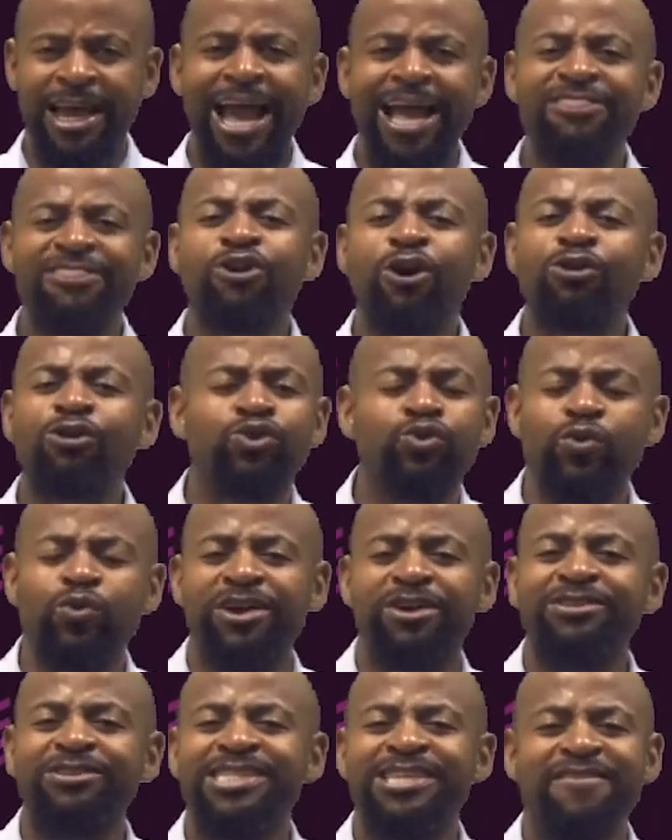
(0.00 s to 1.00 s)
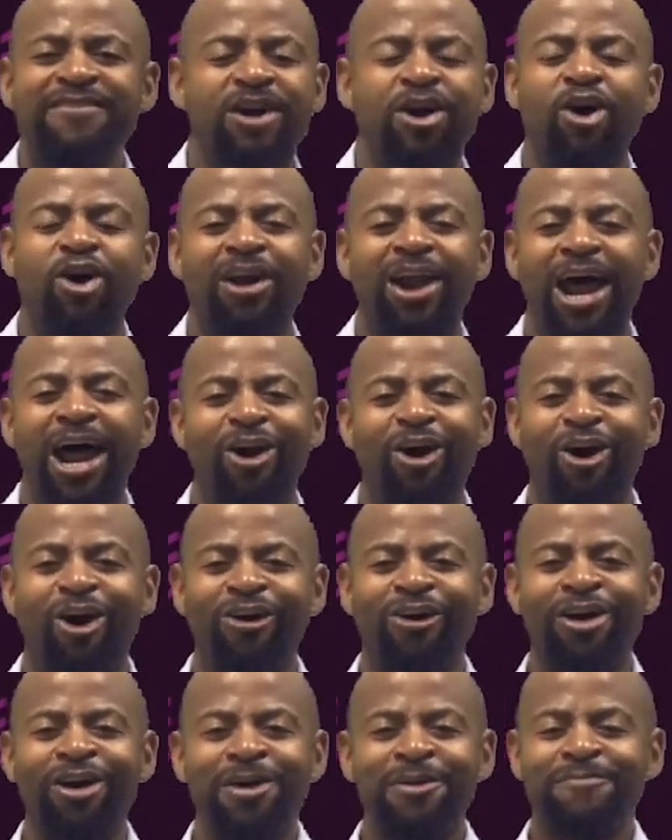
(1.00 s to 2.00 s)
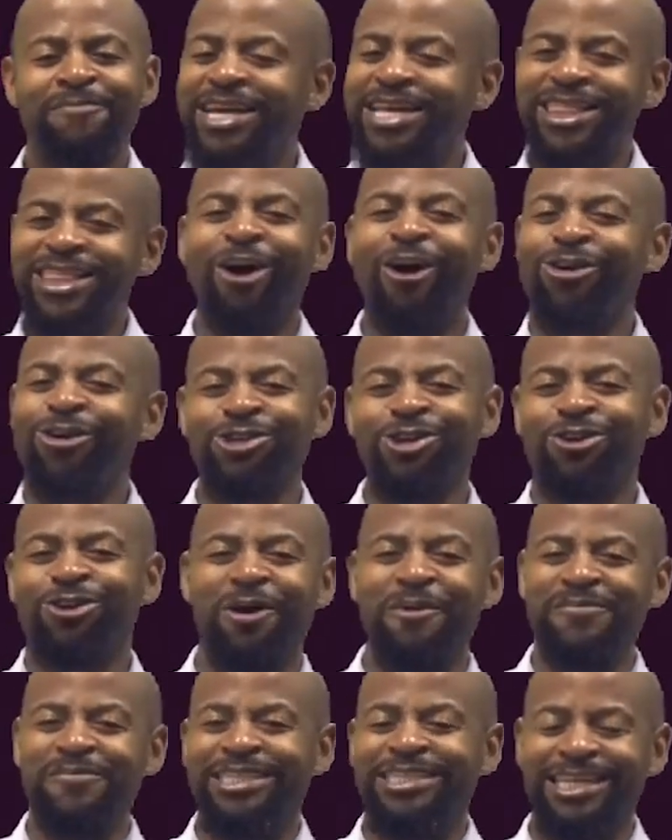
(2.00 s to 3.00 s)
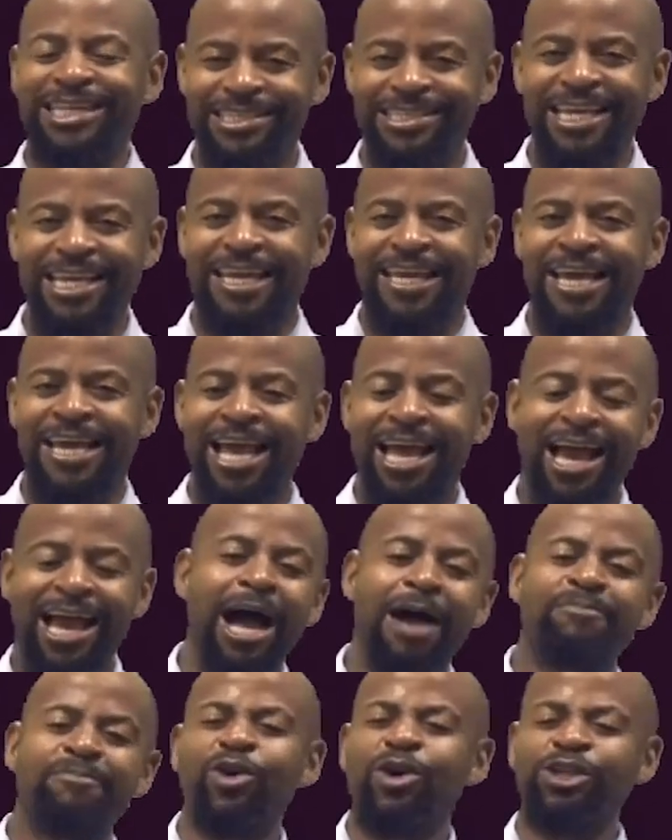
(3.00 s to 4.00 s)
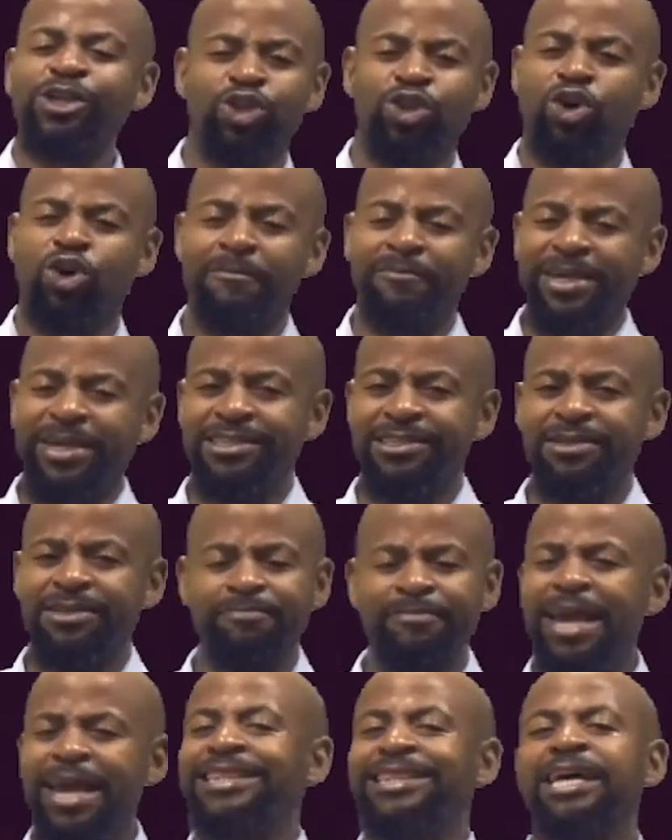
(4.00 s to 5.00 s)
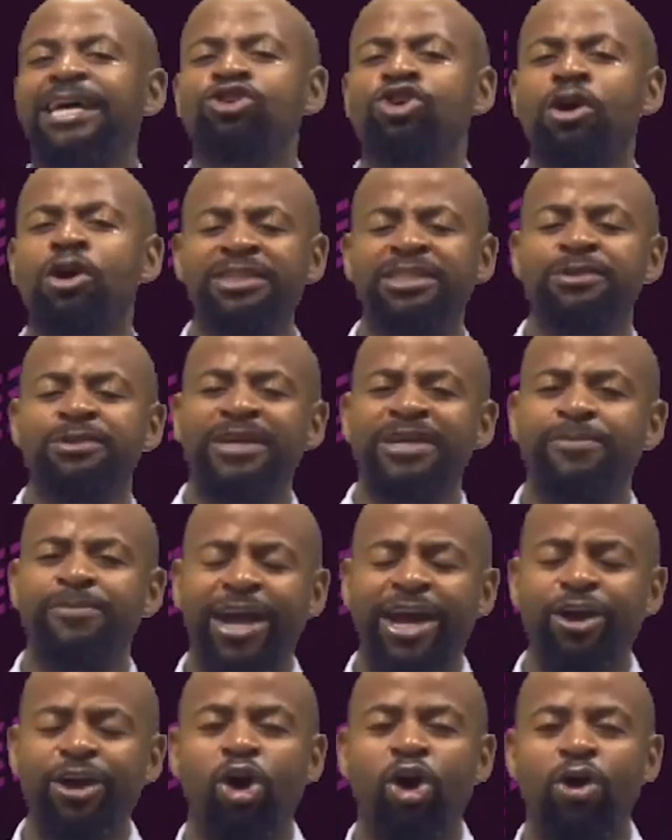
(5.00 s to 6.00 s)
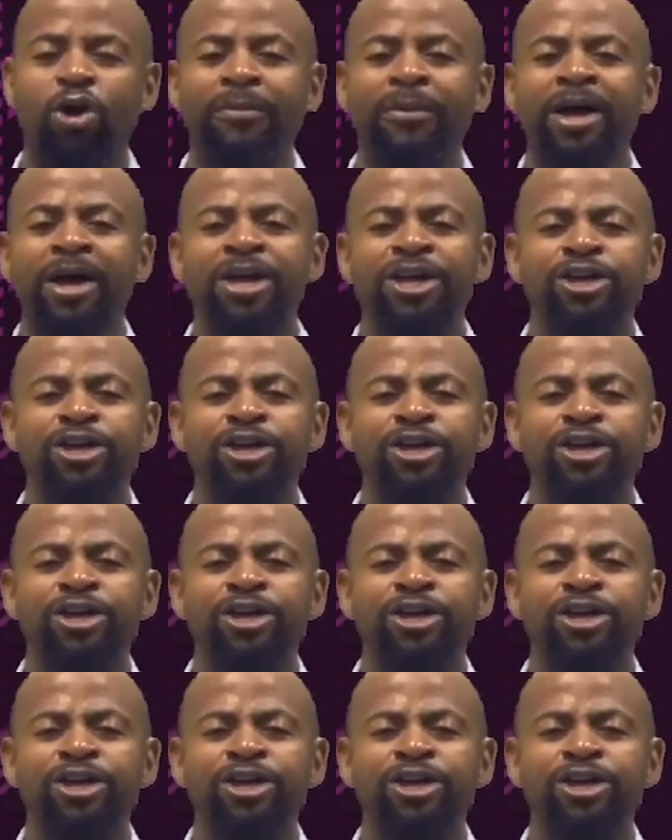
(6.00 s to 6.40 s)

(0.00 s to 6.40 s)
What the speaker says: And those who are not serving all along, may they also commit and say, I'm going to commit. Make that commitment back at home.